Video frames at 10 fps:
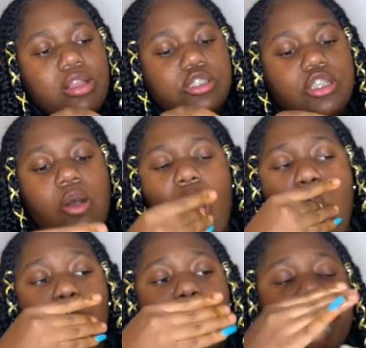So
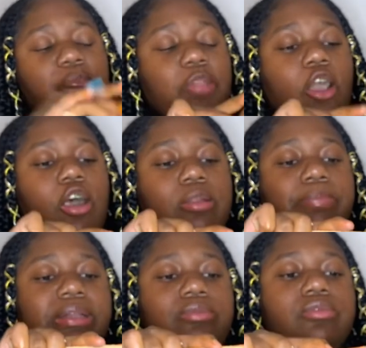all the
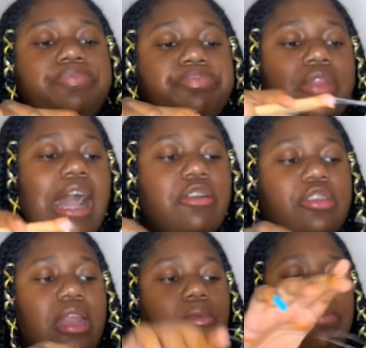people out there
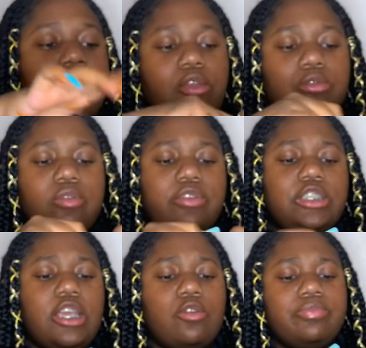that want to make a YouTube
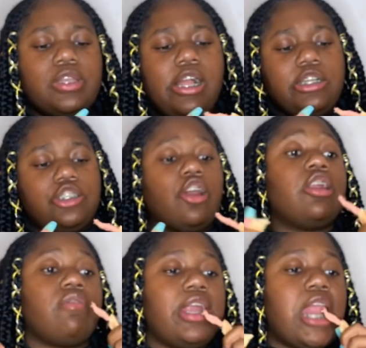channel, start it
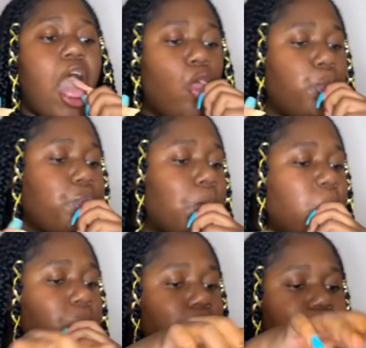right now.
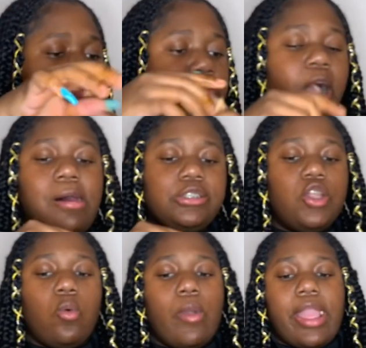
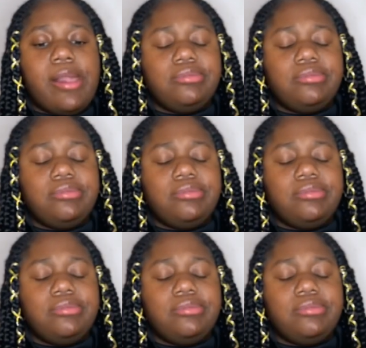Don't wait.